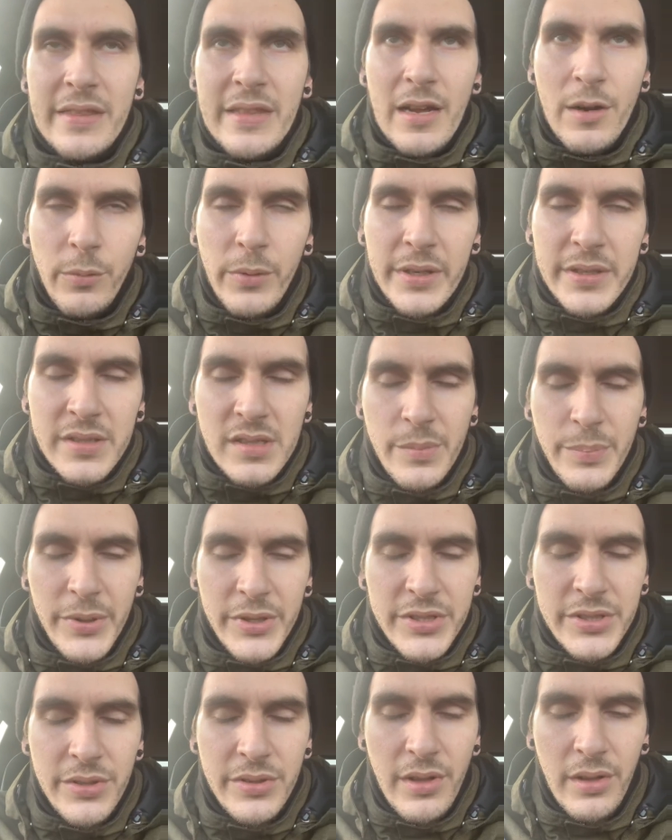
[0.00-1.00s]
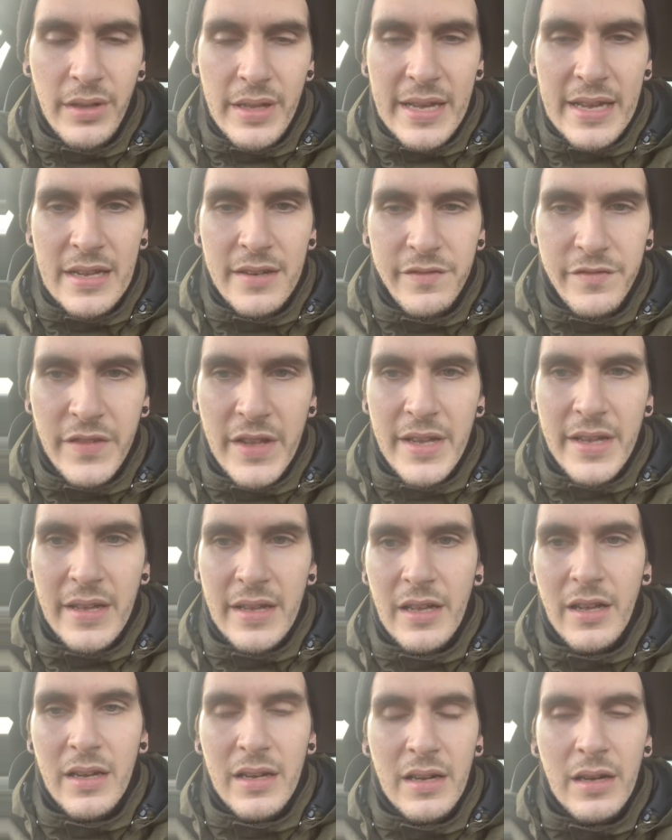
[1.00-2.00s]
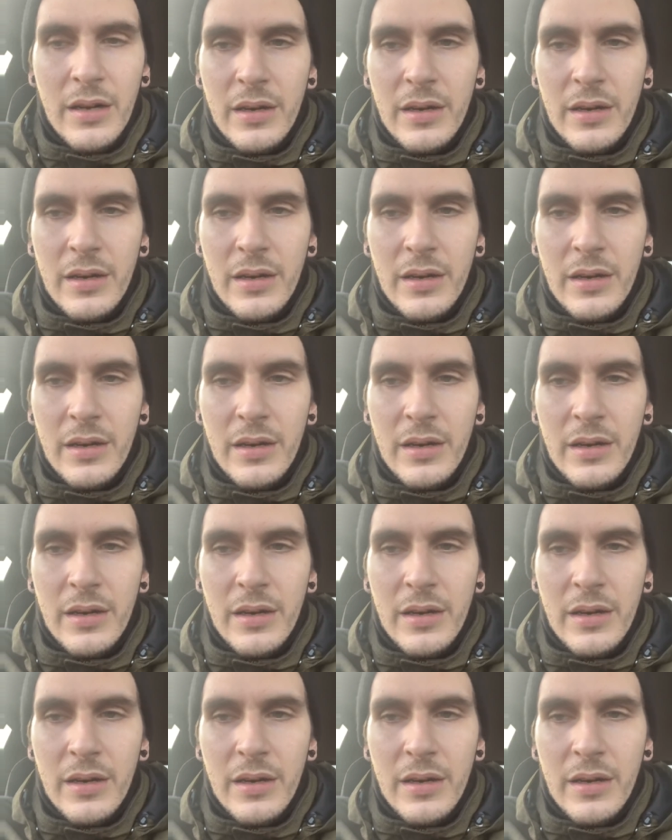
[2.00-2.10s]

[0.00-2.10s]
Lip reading: that wants to pursue the life that